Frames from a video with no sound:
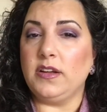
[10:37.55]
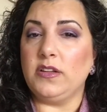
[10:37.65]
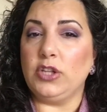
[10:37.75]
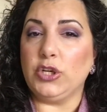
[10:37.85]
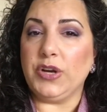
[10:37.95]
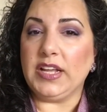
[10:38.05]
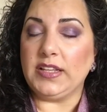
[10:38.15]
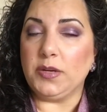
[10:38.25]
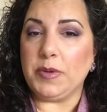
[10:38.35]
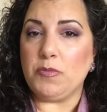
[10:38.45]
learning a
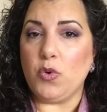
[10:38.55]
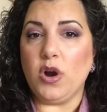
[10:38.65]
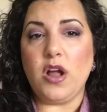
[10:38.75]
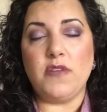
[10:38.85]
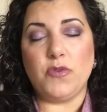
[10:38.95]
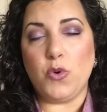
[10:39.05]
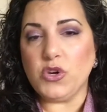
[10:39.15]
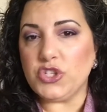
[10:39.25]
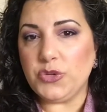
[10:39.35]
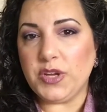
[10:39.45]
little bit more, of
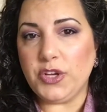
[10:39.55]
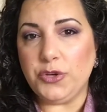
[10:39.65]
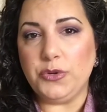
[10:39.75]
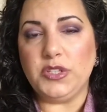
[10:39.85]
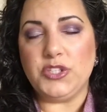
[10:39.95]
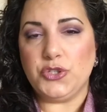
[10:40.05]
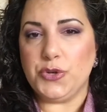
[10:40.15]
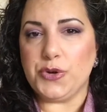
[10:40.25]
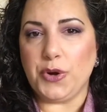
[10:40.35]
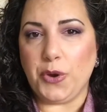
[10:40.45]
course you can Google and do
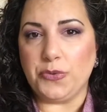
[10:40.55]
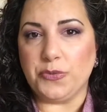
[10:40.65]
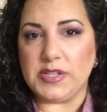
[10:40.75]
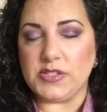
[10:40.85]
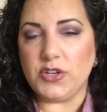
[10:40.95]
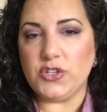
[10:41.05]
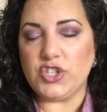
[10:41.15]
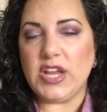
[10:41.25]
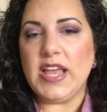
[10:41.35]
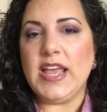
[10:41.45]
your own research.